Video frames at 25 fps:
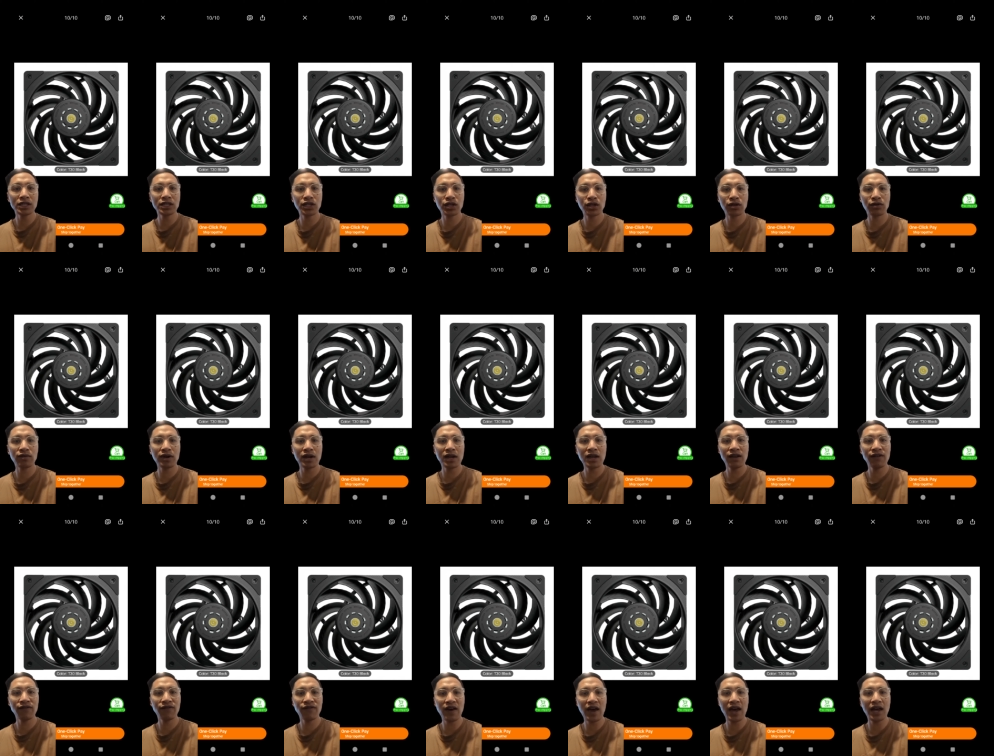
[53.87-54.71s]
these three
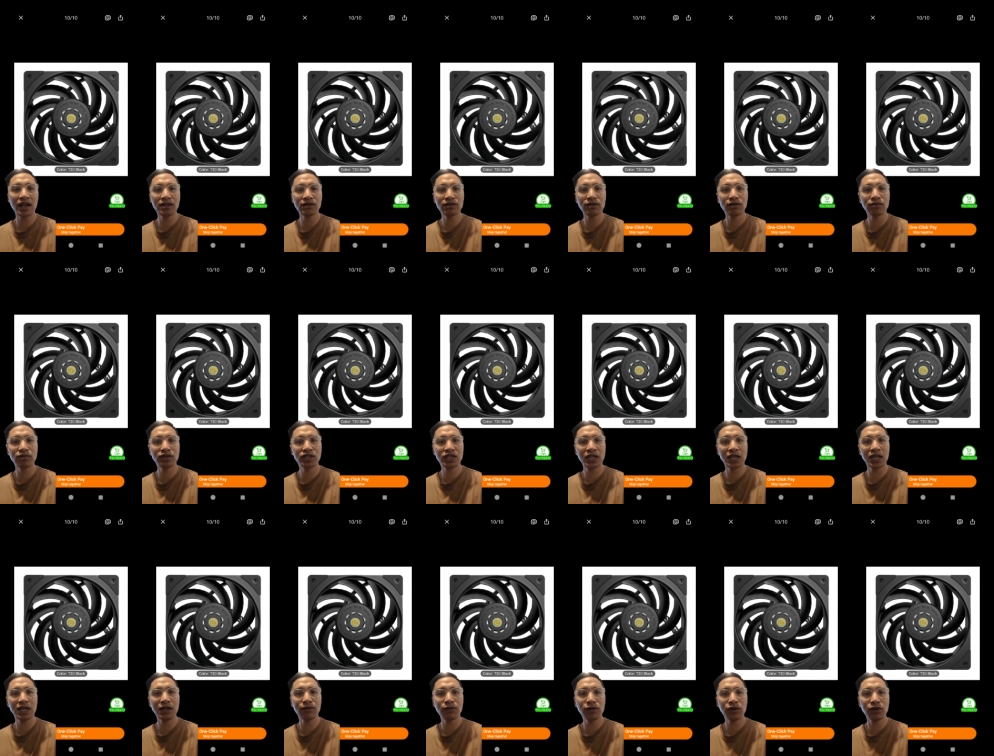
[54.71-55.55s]
fans from
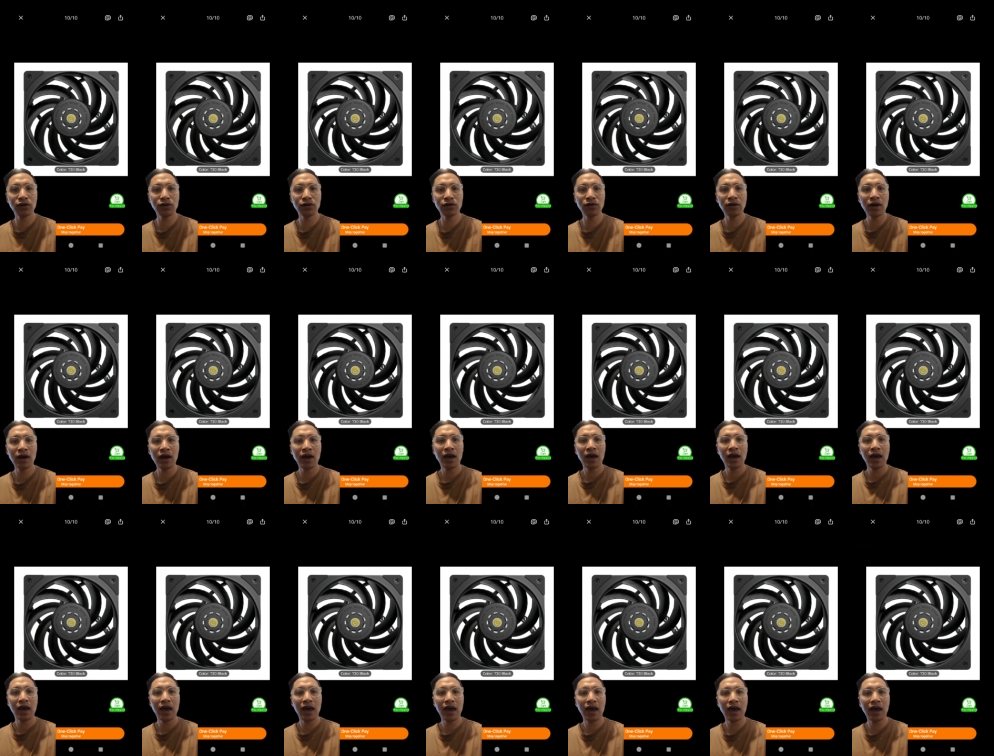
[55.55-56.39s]
Temu
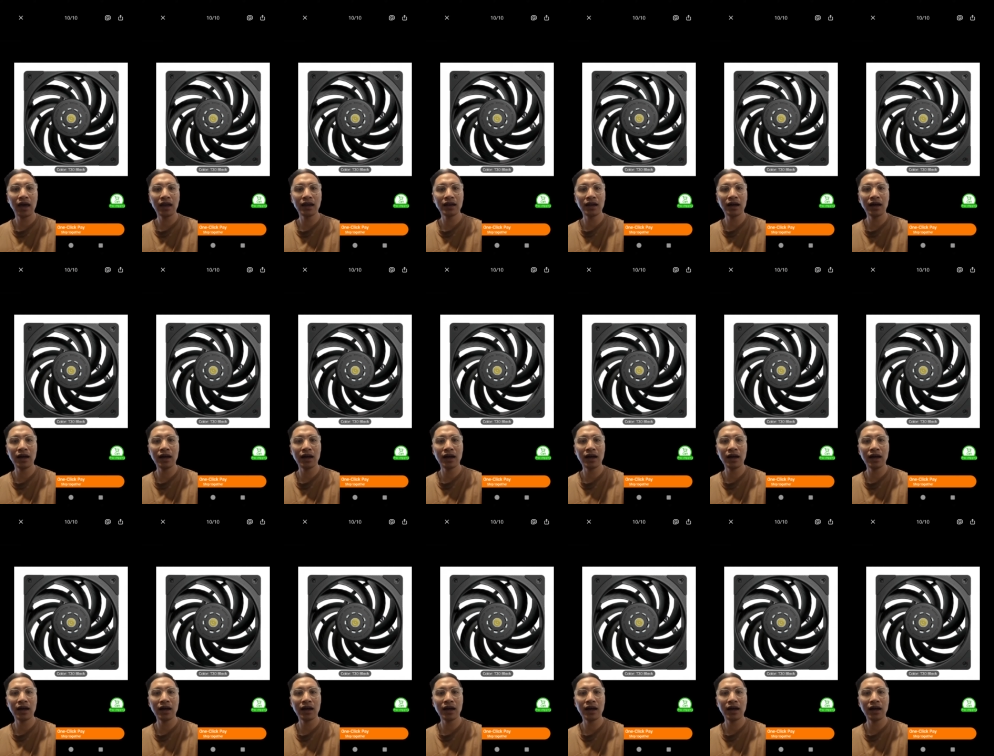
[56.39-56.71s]
and